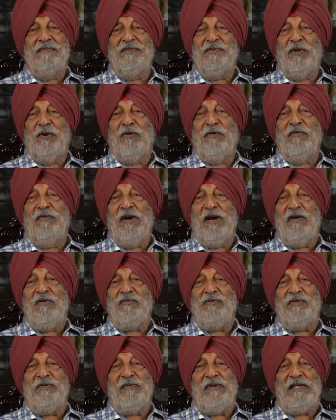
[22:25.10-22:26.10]
sort of
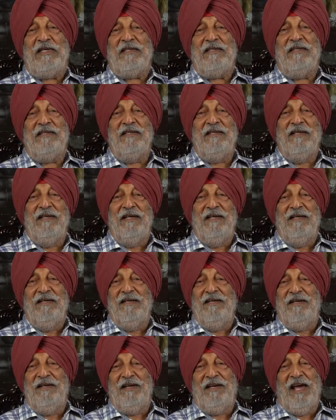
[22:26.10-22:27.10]
announcement,
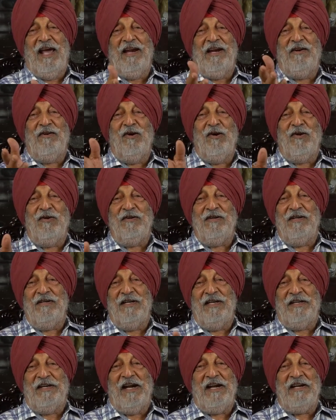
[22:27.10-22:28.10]
he carried on,
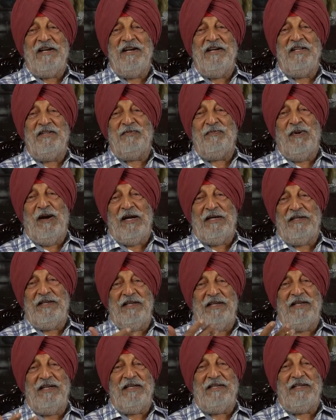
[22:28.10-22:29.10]
attended his
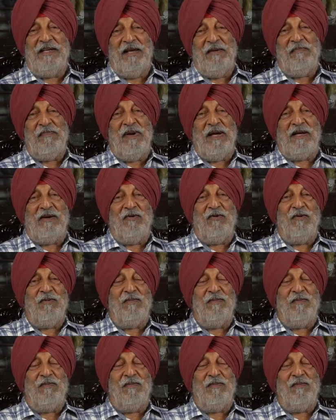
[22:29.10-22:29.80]
party and came back.